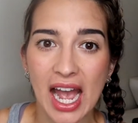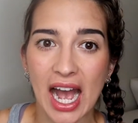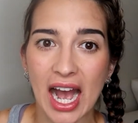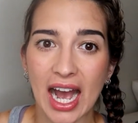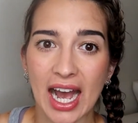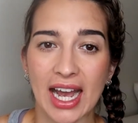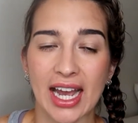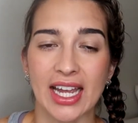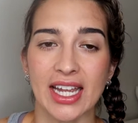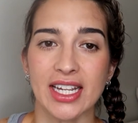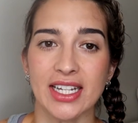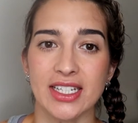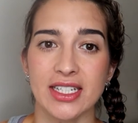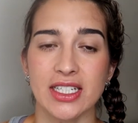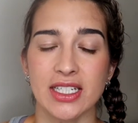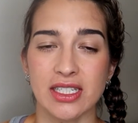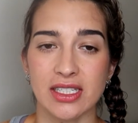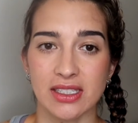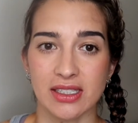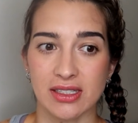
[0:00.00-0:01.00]

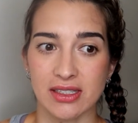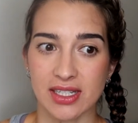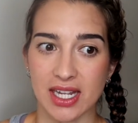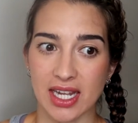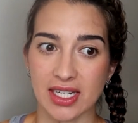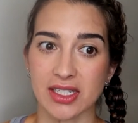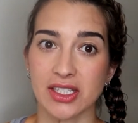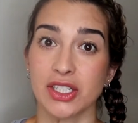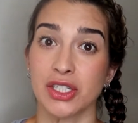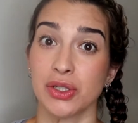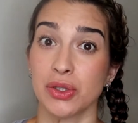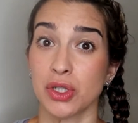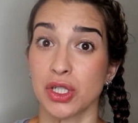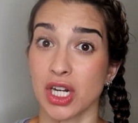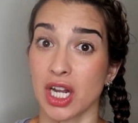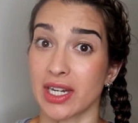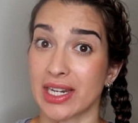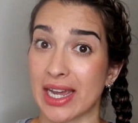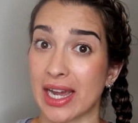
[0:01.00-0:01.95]
I tend to shut